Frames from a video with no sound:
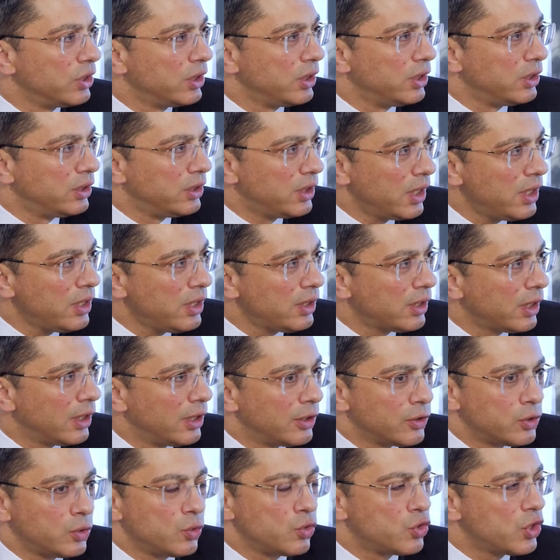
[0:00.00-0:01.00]
can
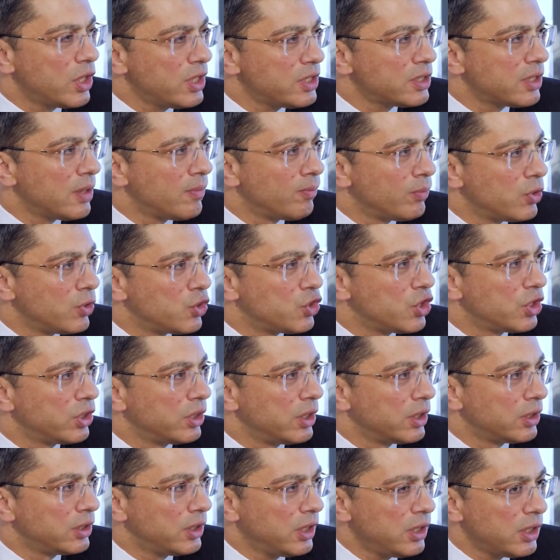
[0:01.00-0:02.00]
we
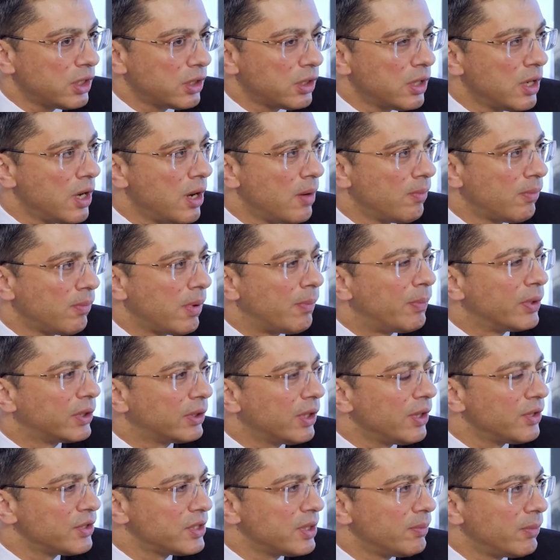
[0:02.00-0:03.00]
imagine a
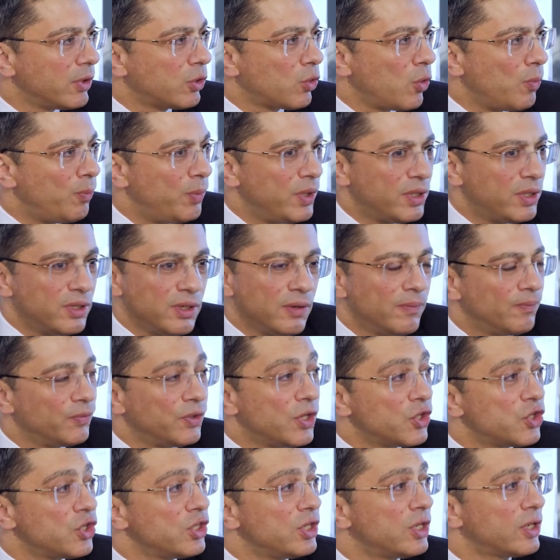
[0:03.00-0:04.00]
American
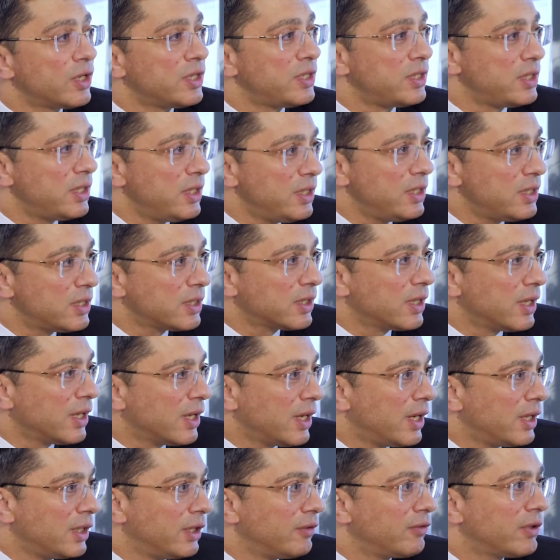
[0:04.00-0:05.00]
policymaker
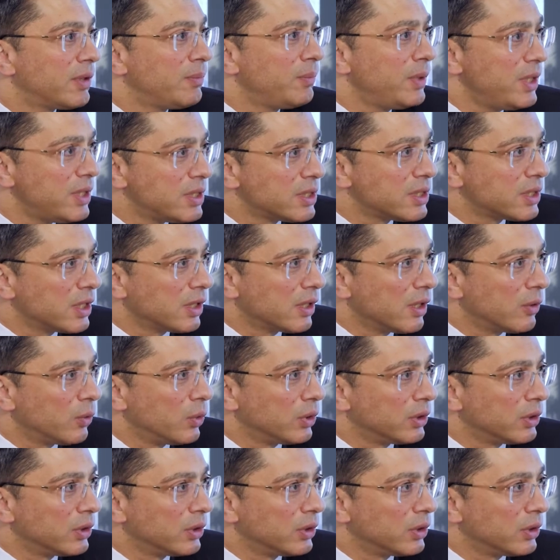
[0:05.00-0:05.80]
calling